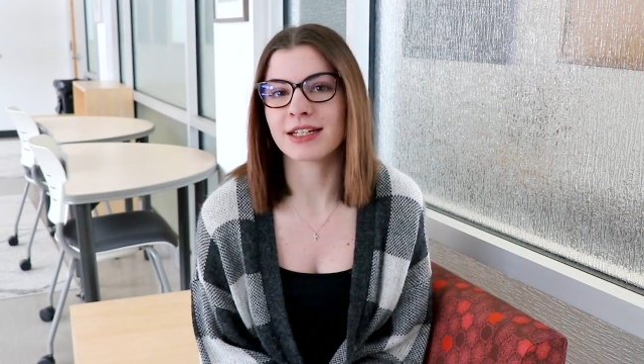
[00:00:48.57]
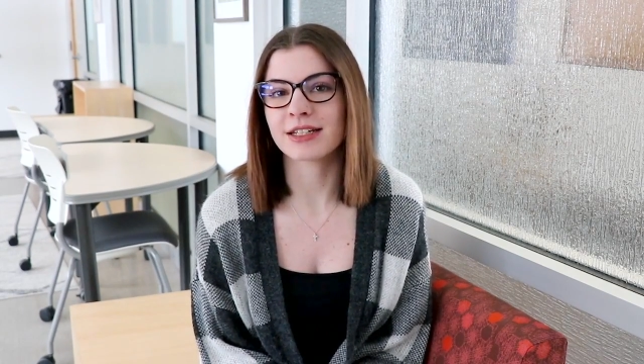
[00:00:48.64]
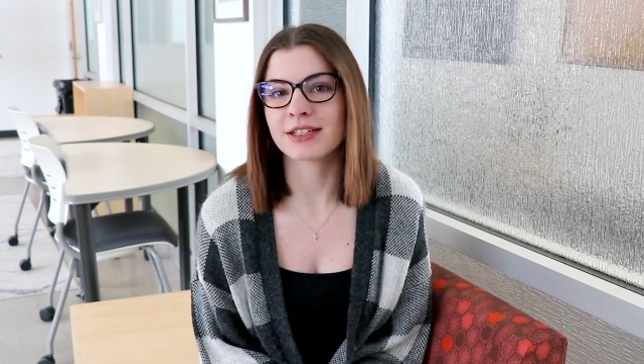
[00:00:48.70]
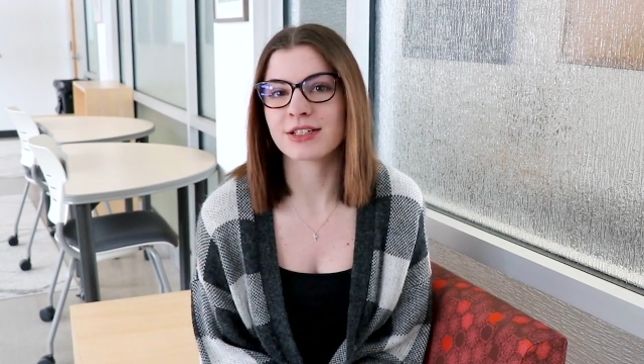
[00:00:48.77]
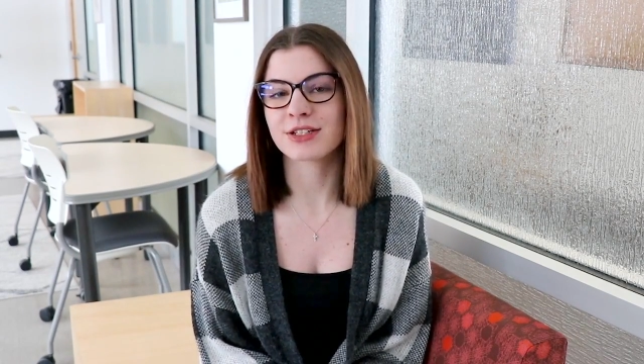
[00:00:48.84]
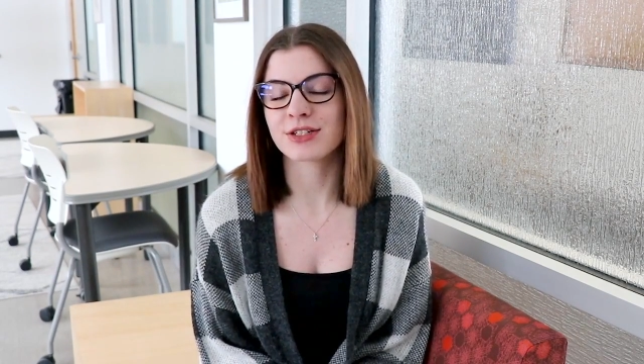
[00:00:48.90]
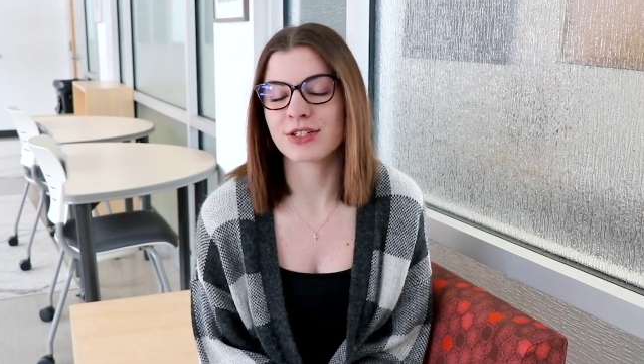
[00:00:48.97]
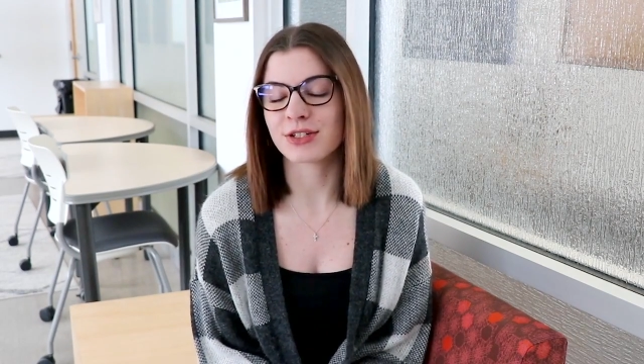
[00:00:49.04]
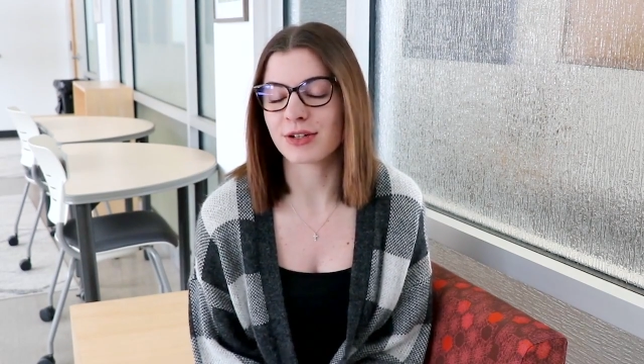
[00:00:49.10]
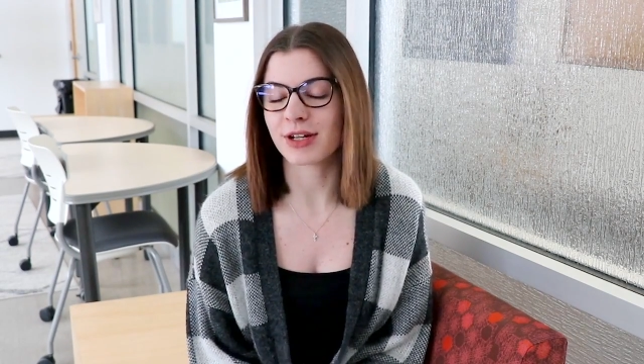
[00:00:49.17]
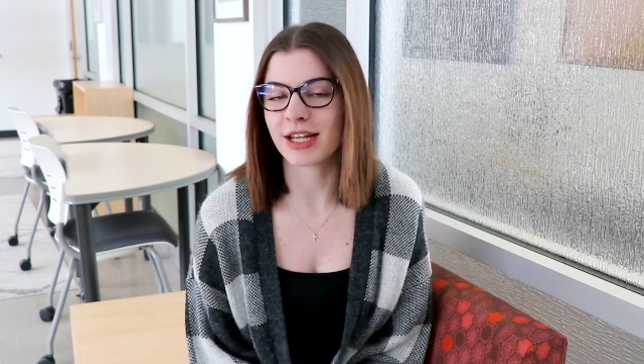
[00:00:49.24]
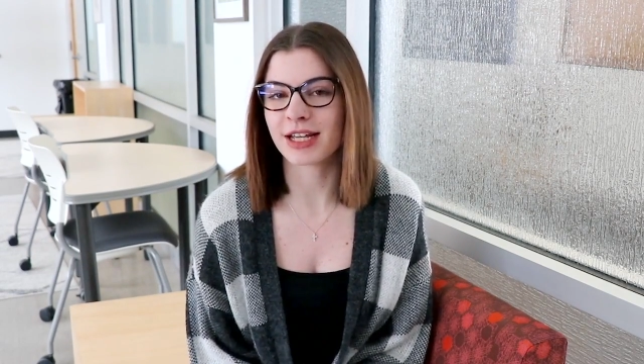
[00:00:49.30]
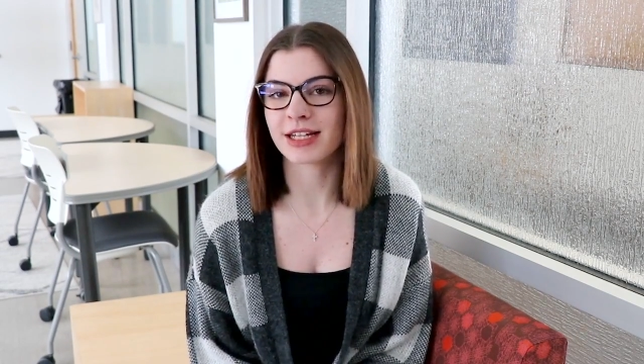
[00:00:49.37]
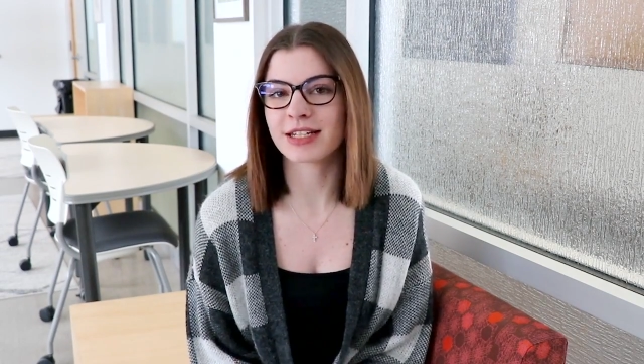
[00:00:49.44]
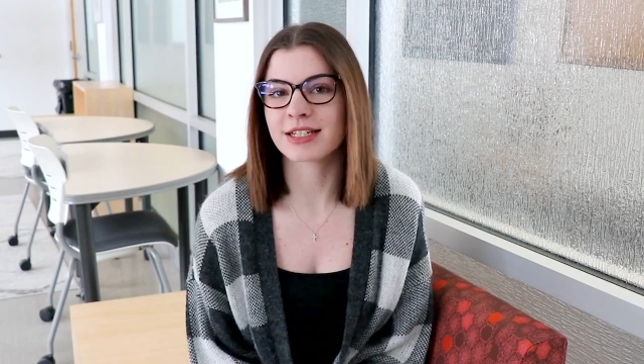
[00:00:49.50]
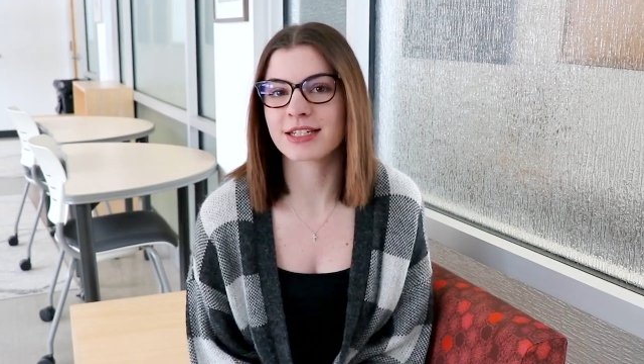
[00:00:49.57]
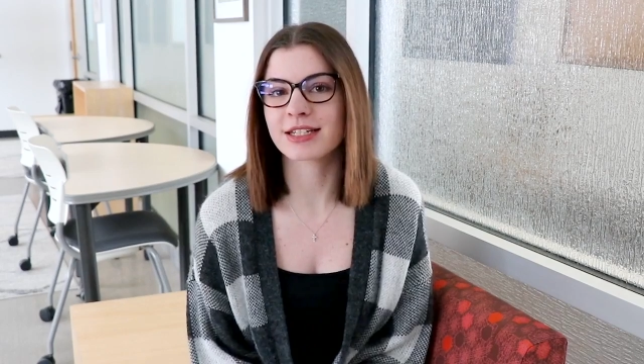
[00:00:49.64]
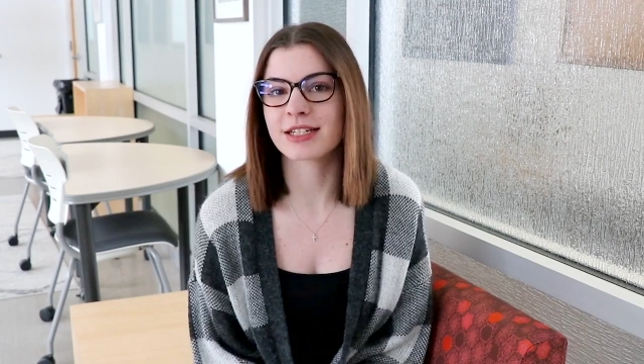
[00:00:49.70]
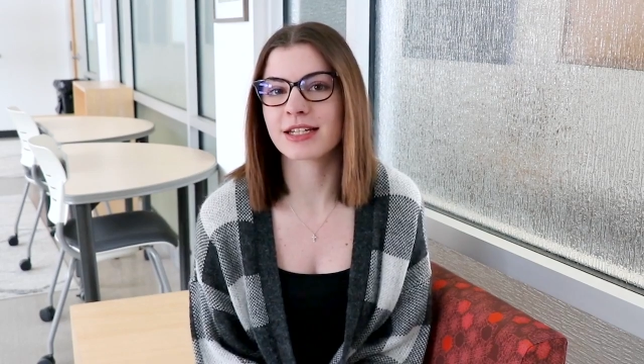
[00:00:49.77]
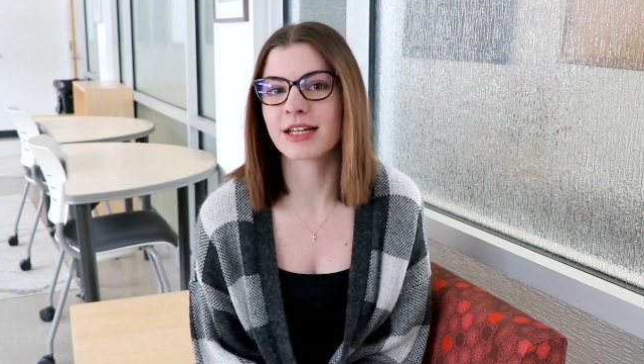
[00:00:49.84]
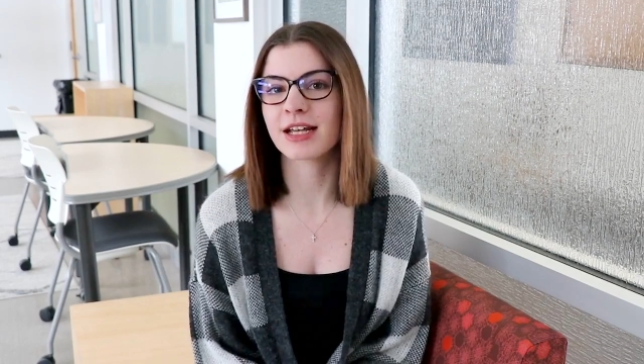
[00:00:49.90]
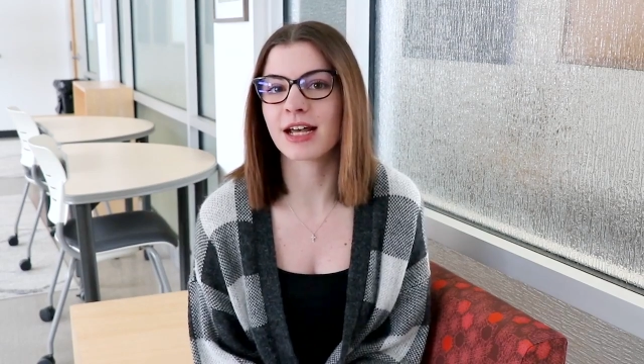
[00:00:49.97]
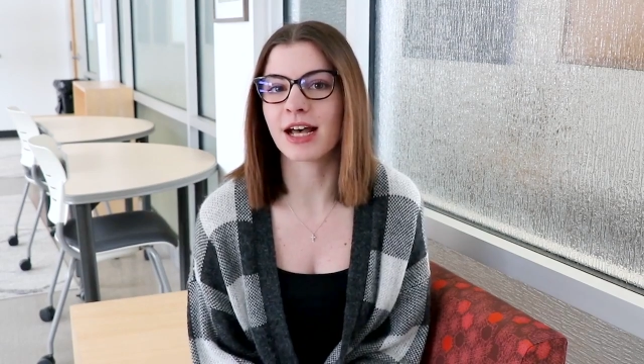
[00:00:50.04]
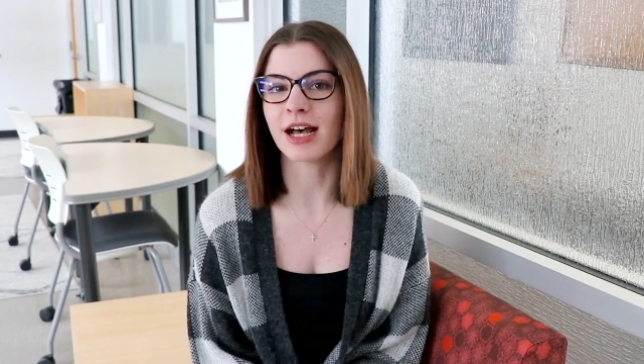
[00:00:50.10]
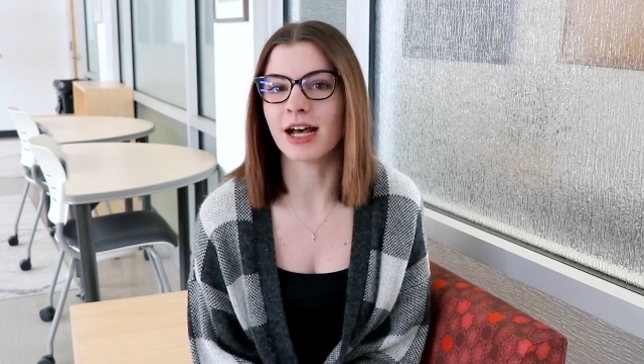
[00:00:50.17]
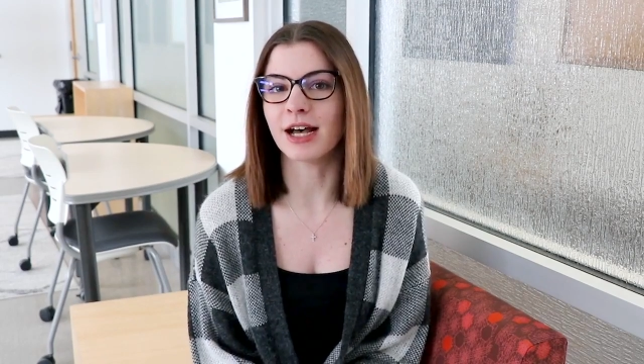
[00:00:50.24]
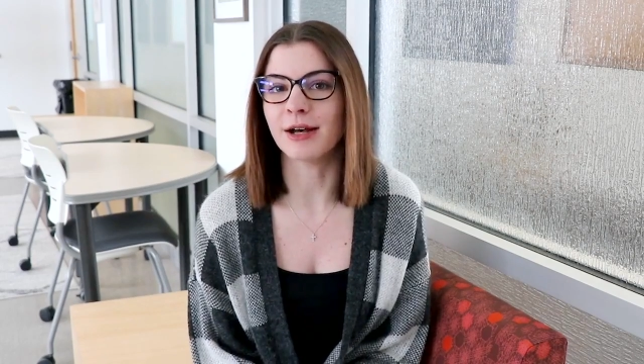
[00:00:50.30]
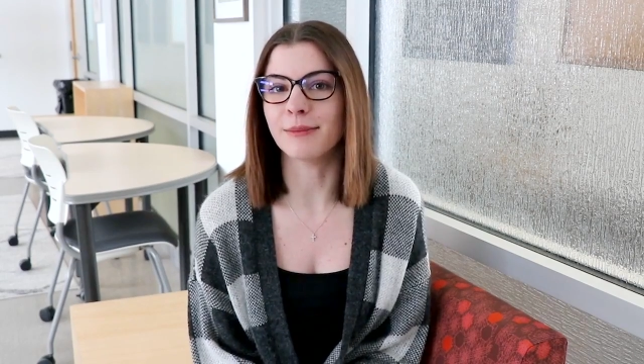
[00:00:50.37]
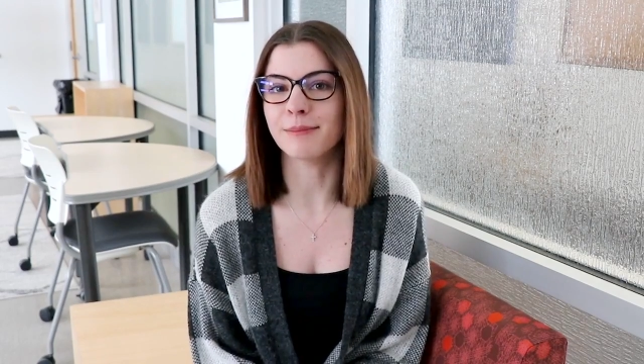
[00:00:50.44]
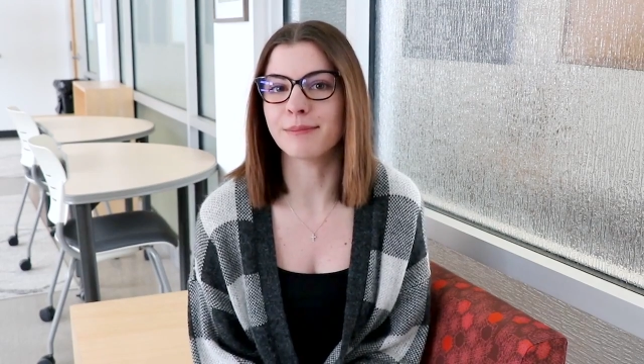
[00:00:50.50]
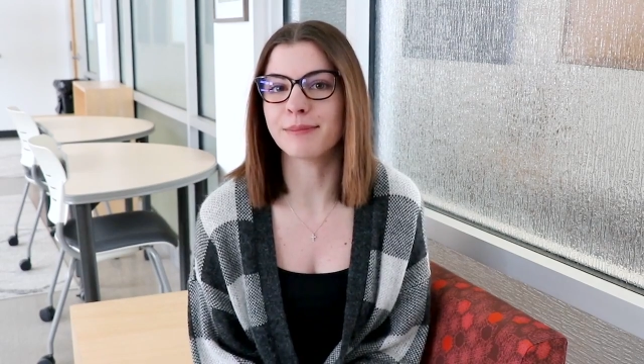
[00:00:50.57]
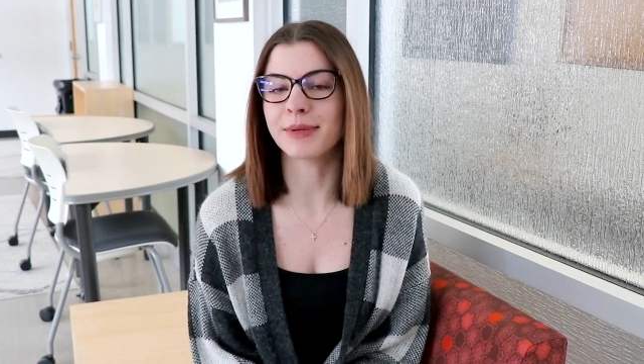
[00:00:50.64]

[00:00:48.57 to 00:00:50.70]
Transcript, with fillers: students um,